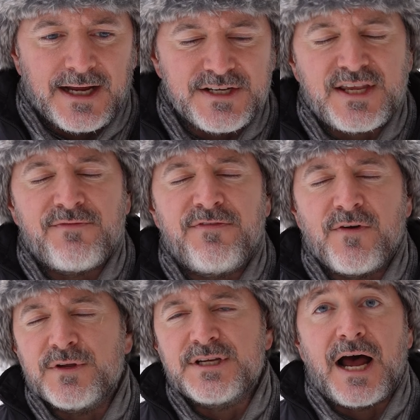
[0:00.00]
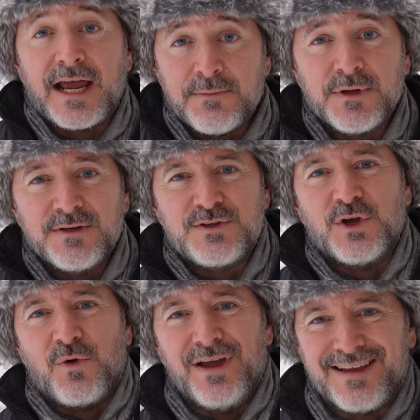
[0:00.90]
I just haven't found the time
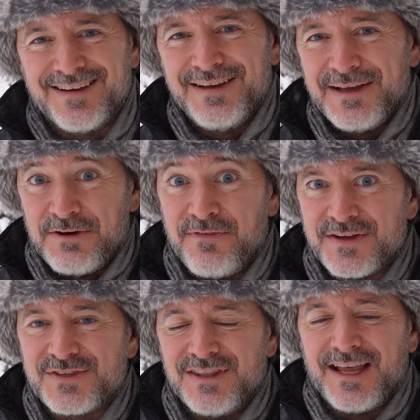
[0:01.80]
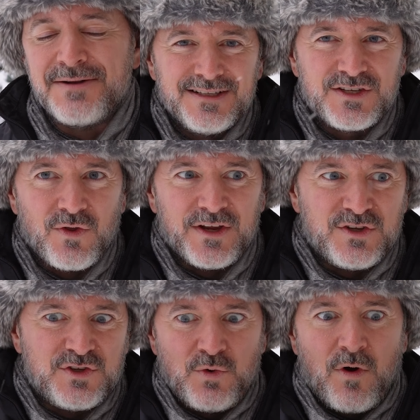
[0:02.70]
to like invest in that, to
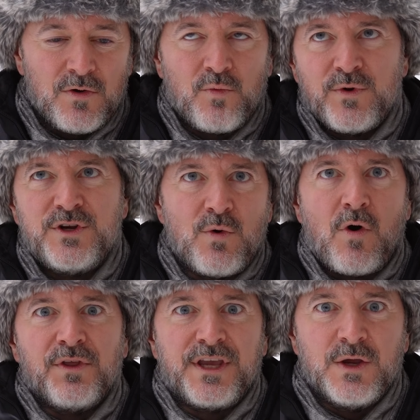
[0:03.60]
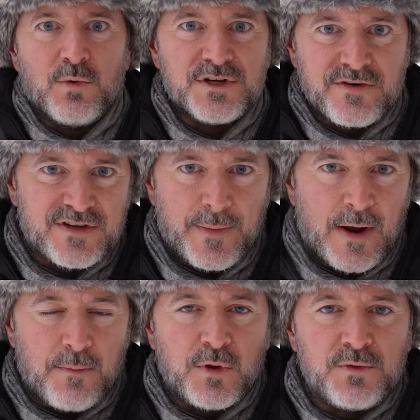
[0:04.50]
like do redo all the keywords every time
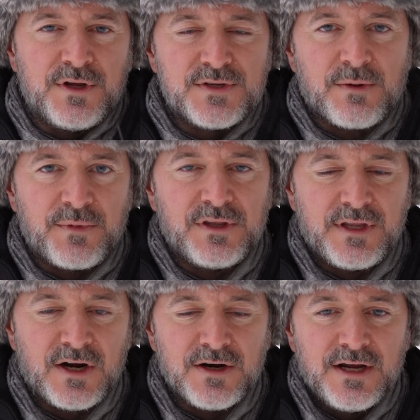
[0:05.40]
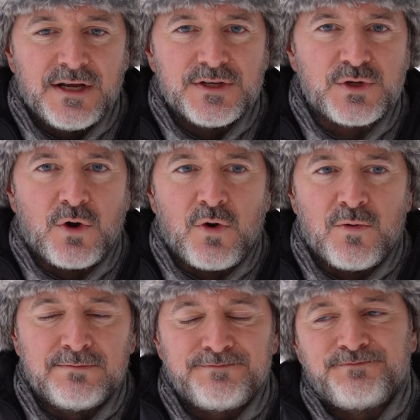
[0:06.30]
I upload something there.
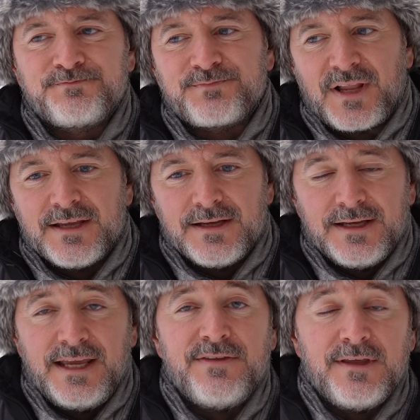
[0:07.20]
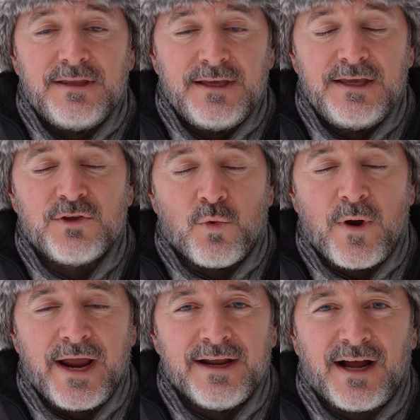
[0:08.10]
So. Either
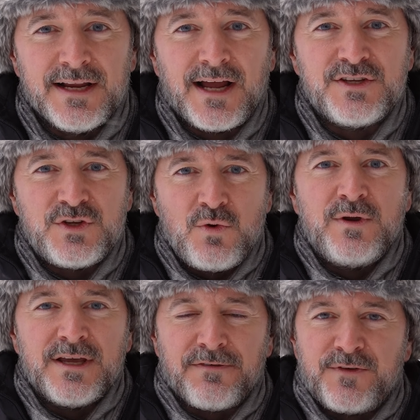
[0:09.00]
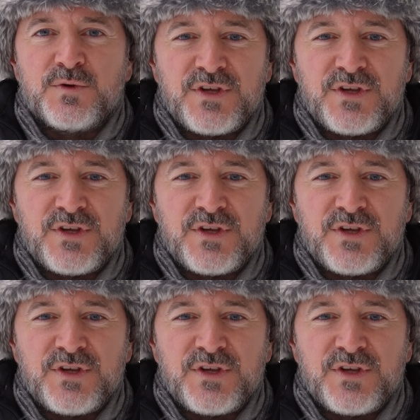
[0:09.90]
way, I, I do get a few